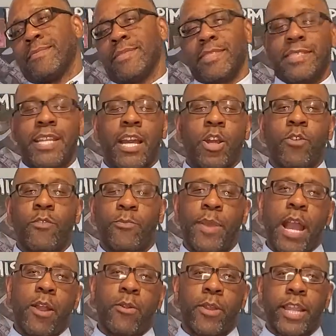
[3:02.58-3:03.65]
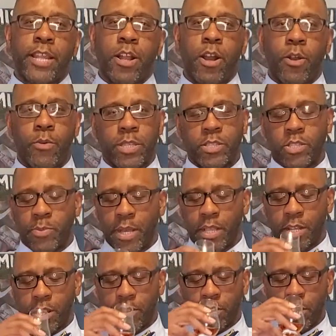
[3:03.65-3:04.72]
not overpowering at all when you smell
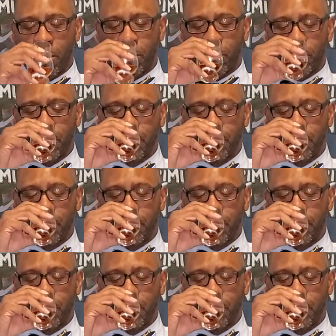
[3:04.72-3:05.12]
it on the nose.